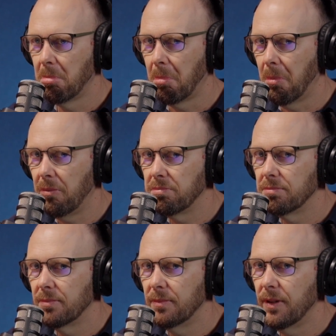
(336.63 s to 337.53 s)
Well,
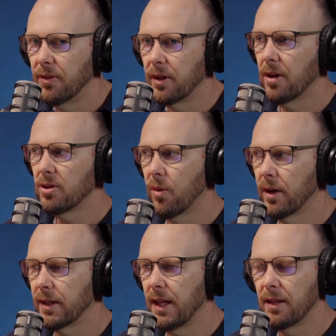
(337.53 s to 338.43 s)
if it goes
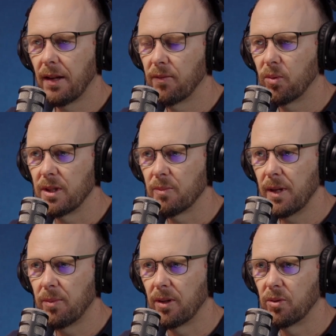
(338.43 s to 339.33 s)
quiet again, I have all these
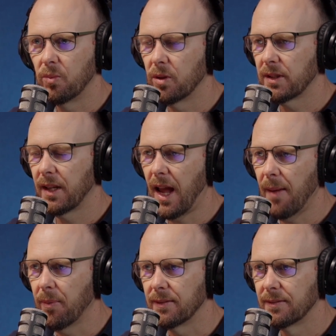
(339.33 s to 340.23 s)
people on board, what's going to
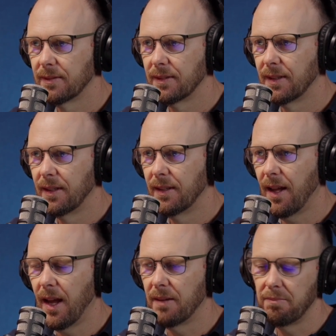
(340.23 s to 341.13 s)
happen?
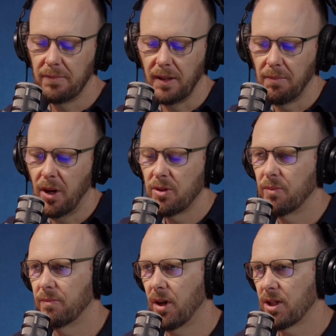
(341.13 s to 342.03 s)
And, you know, most
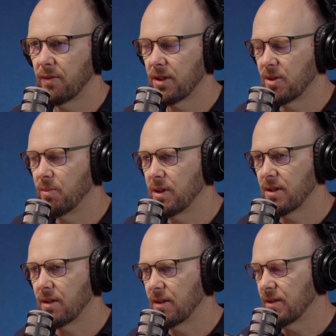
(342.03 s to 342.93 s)
of us as
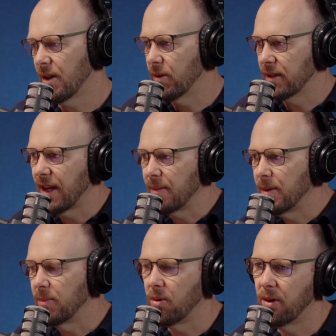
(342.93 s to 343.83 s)
business owners don't want to take
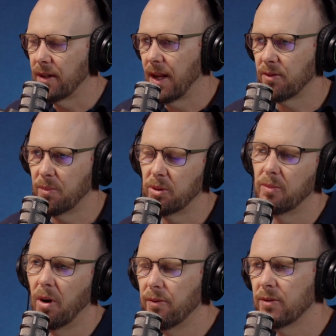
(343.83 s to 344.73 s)
people on and have to put
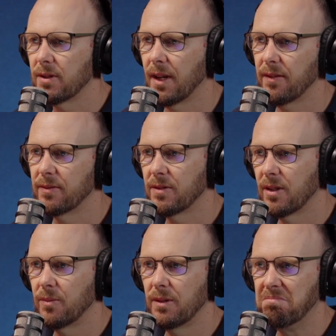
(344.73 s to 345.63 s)
them off and stuff. And
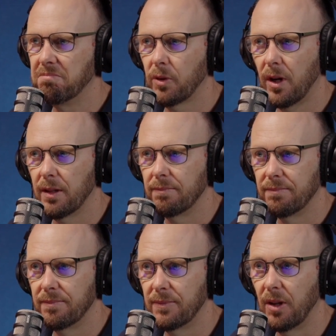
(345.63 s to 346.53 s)
so we kind of
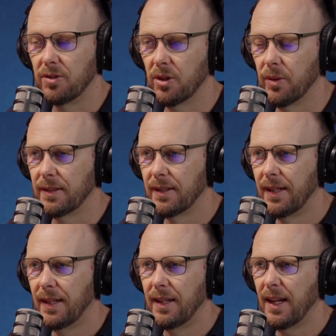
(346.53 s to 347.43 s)
don't do it.
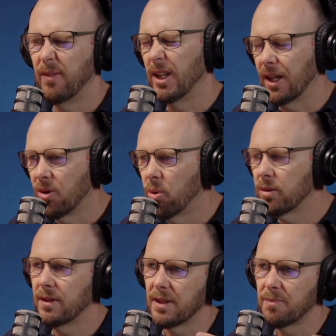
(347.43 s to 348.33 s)
And we get caught
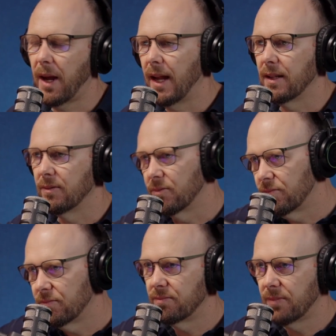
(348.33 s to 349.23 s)
in this pattern of
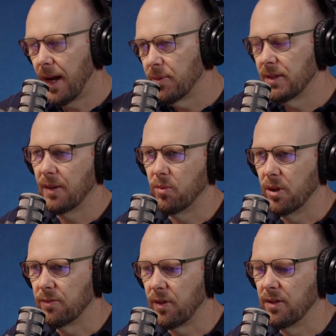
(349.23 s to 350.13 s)
up and down
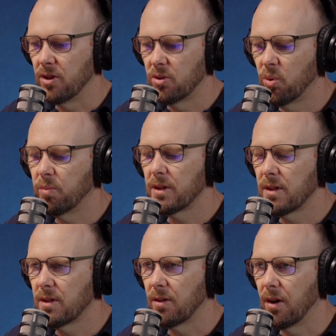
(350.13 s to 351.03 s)
workflow, stalled
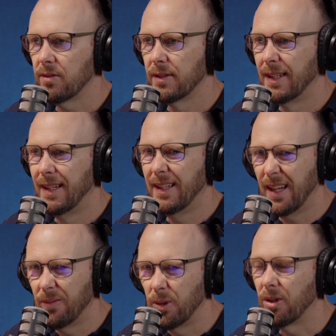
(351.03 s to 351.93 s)
business growth,
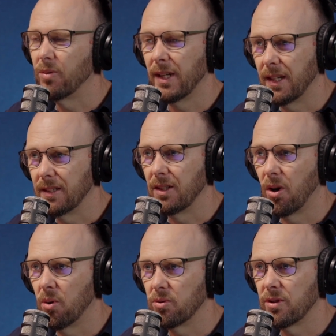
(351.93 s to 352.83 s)
and we're not really hitting the
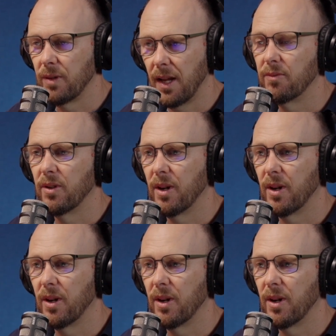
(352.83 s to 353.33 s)
goals that we have for our